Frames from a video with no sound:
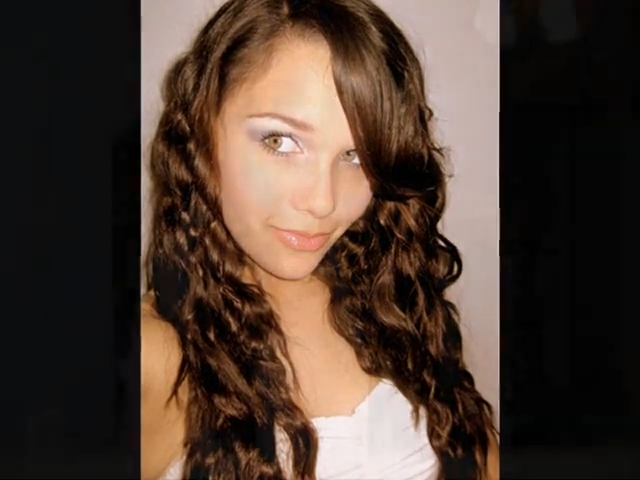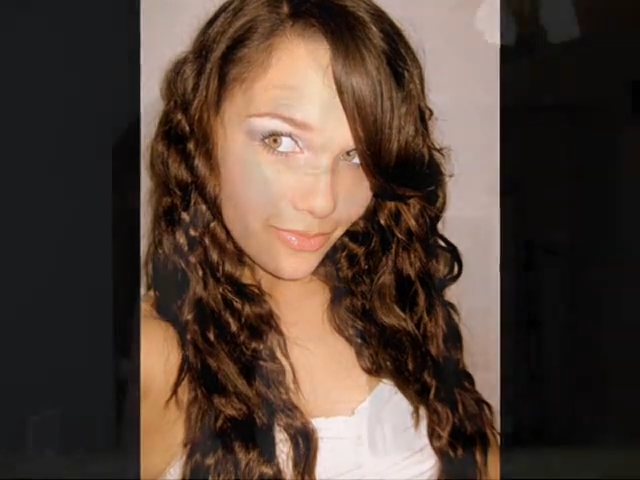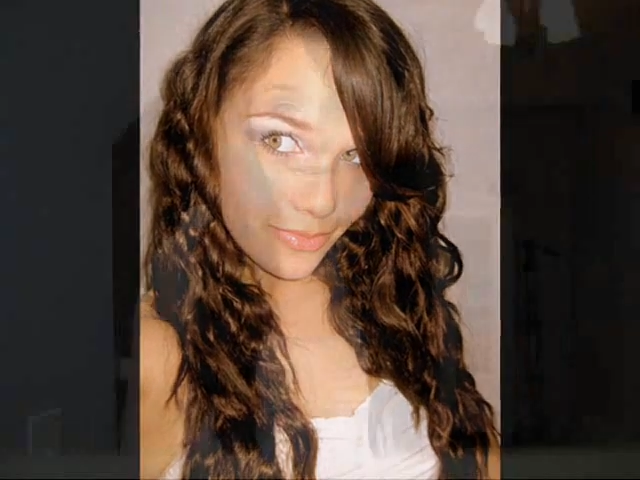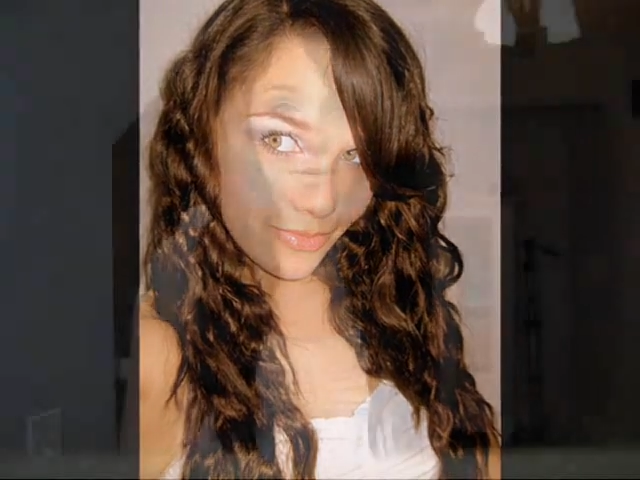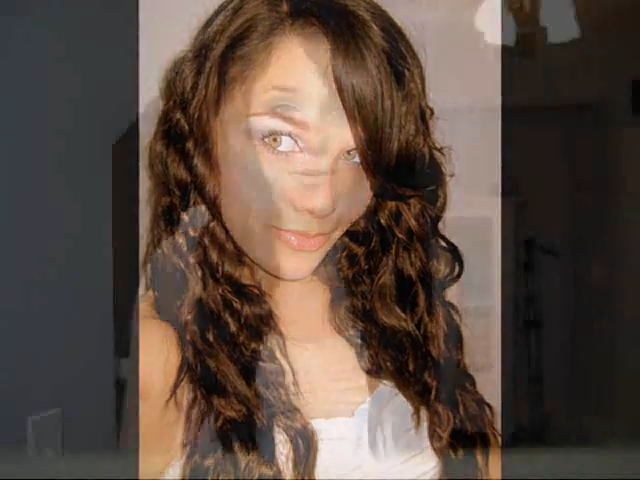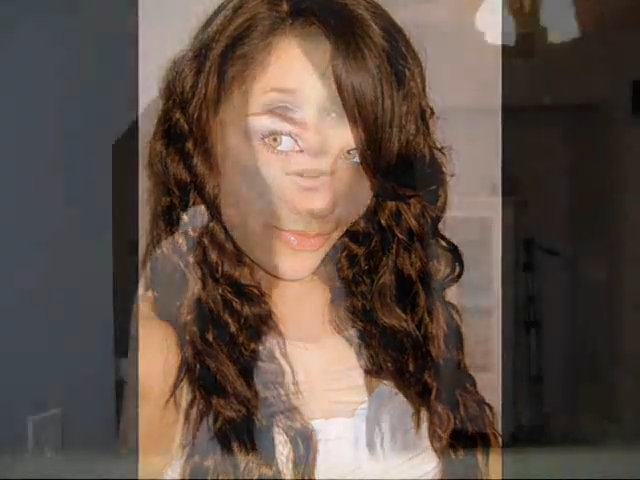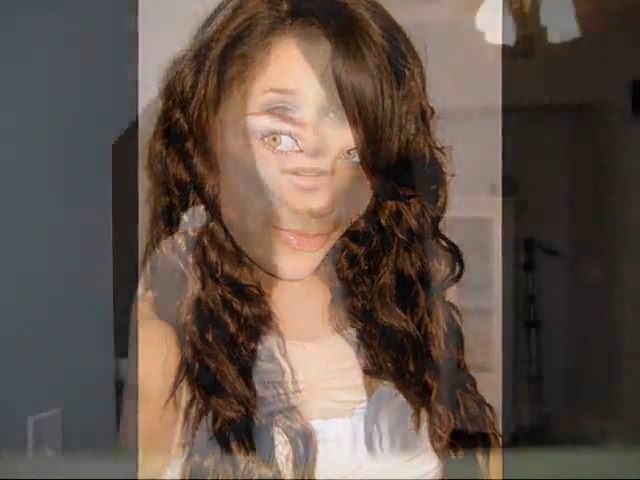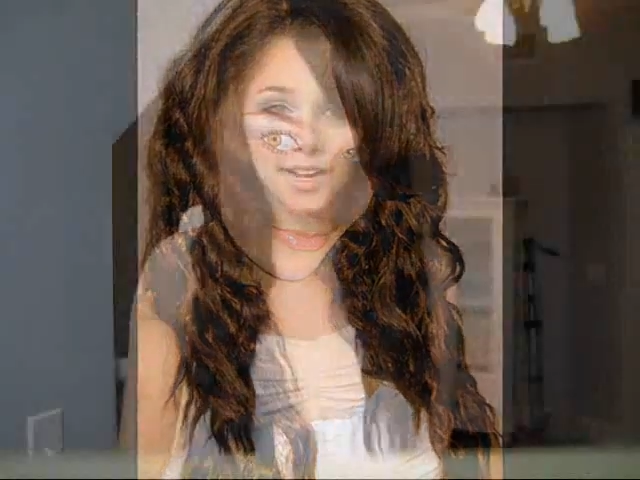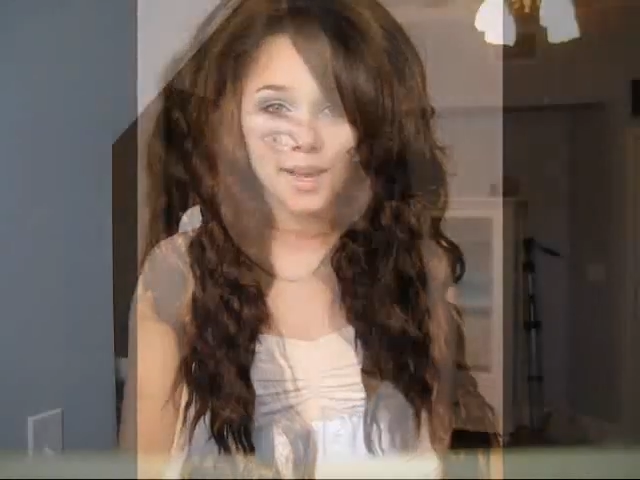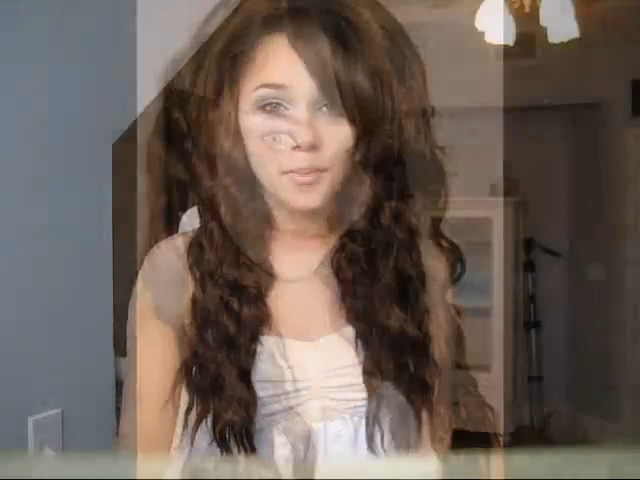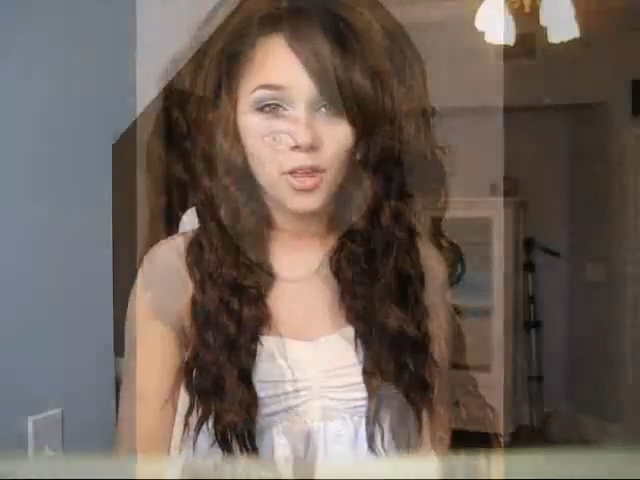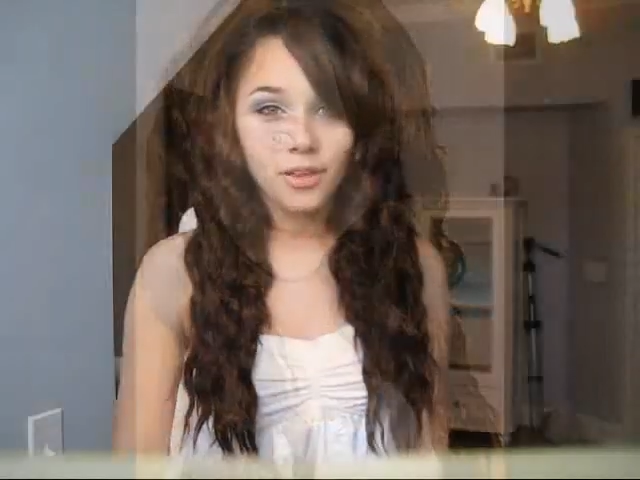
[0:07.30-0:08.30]
Hey everyone,
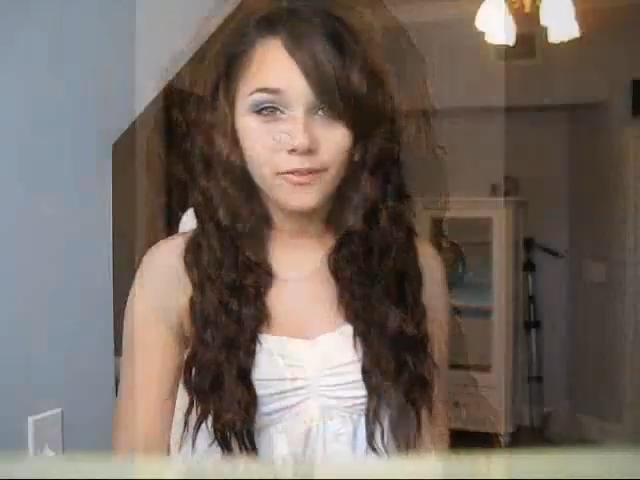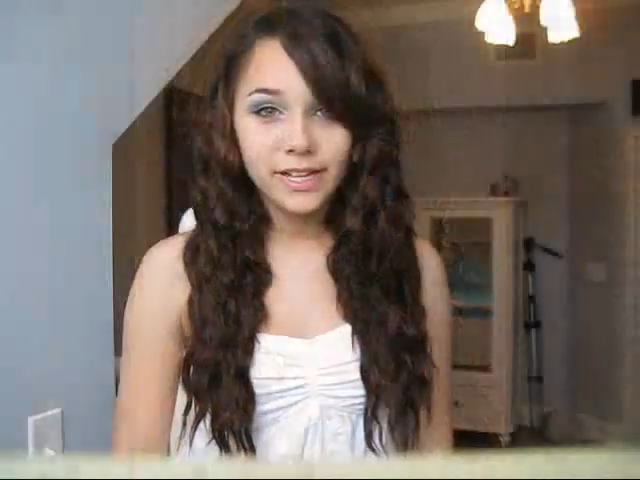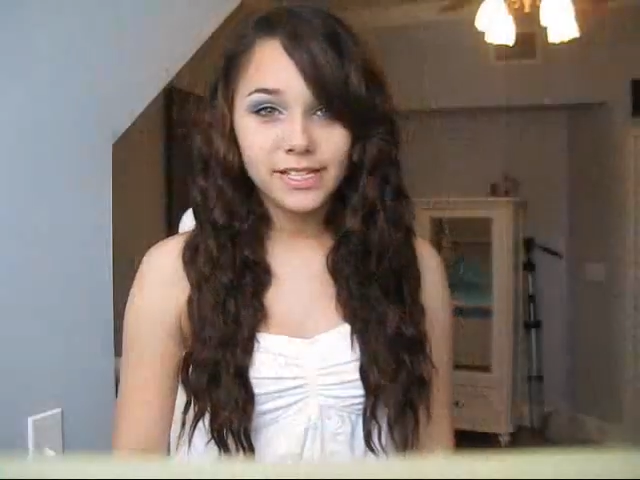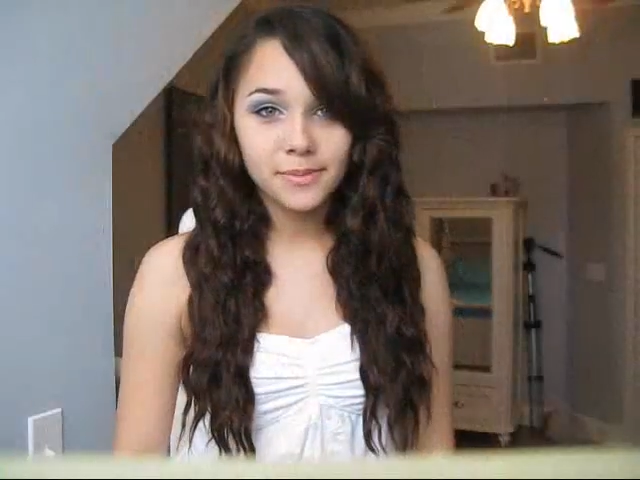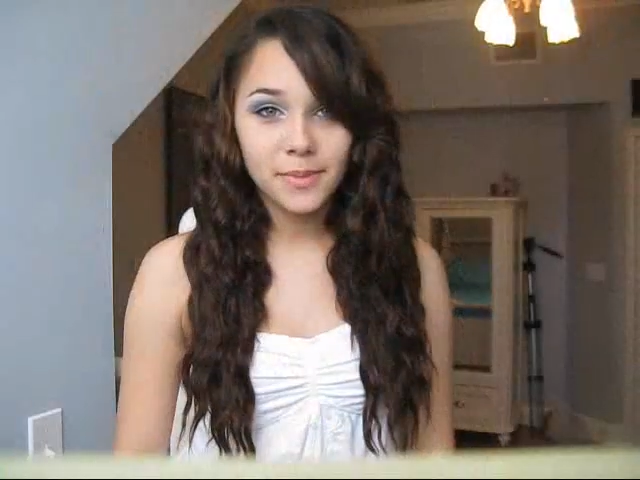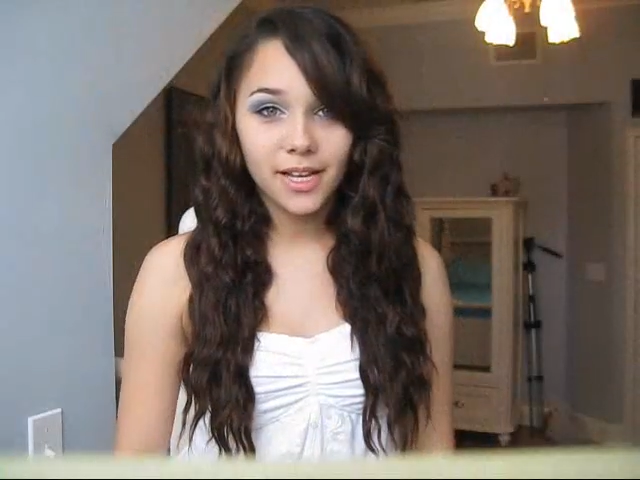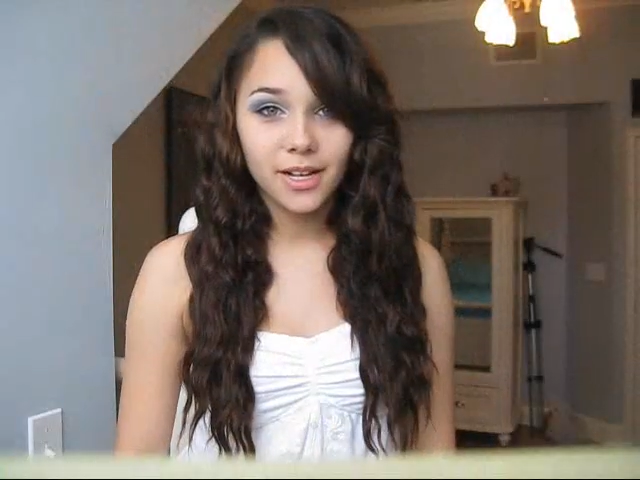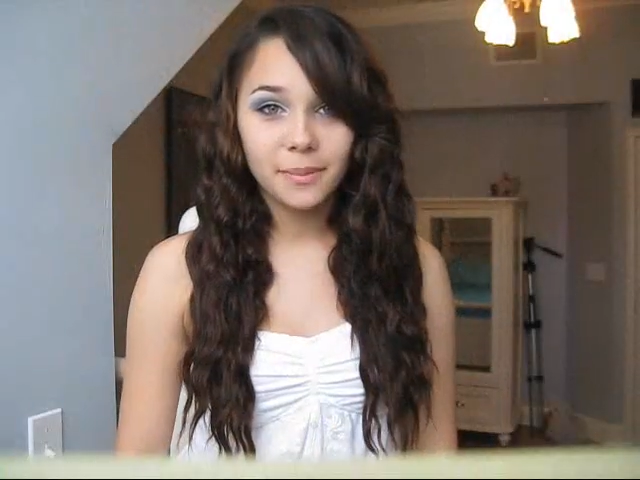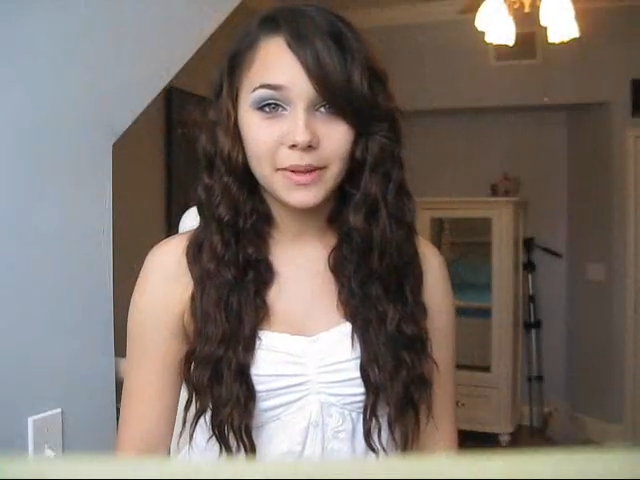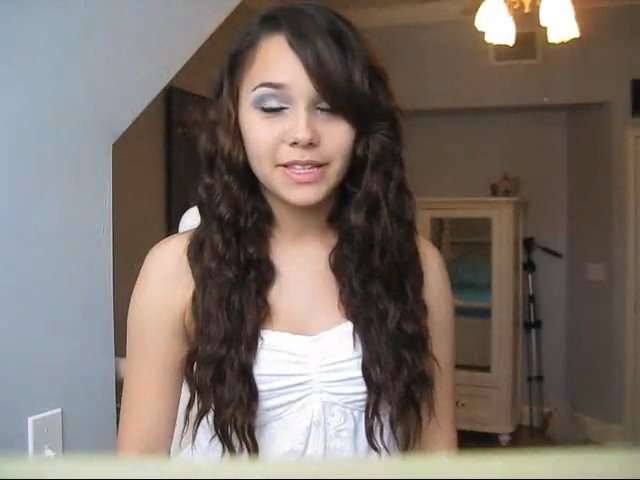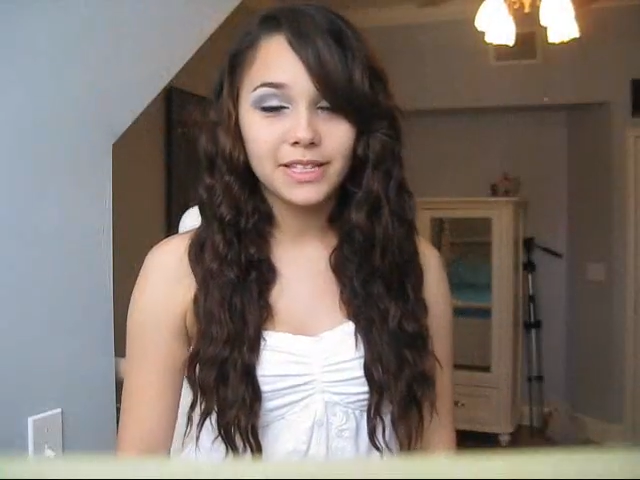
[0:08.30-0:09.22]
I'm OliveEyesMakeup